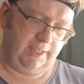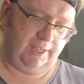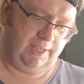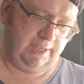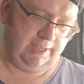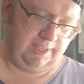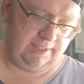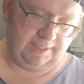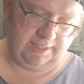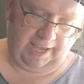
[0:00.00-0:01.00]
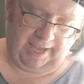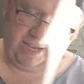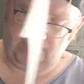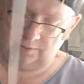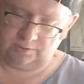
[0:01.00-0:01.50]
the uh, the
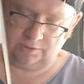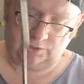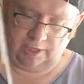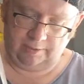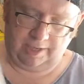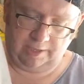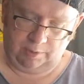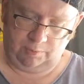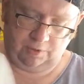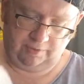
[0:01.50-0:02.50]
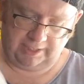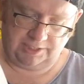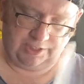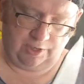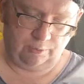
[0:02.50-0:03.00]
handle and try and make it a bit more like a
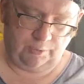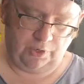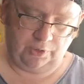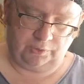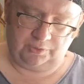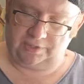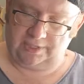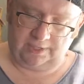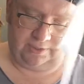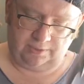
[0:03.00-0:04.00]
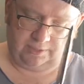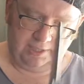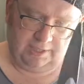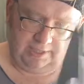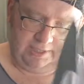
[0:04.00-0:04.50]
ceremonial thing or
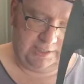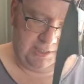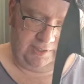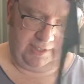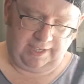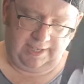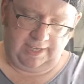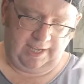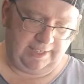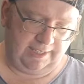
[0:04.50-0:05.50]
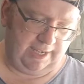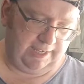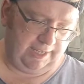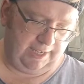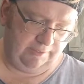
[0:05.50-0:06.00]
something like that. And
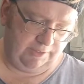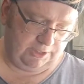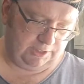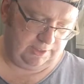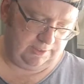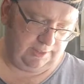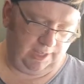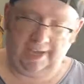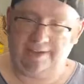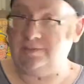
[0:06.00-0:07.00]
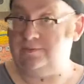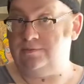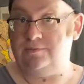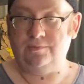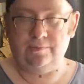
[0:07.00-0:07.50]
yeah, even just I
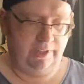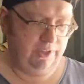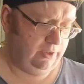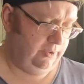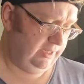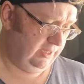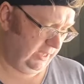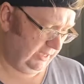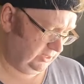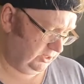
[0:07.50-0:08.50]
even went through and like